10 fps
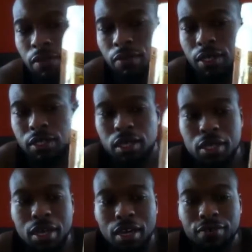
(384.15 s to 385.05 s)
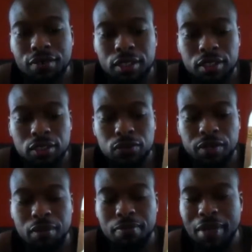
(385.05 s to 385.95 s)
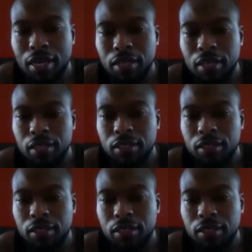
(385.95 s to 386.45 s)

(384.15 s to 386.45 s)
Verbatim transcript: What it does have is sweetened by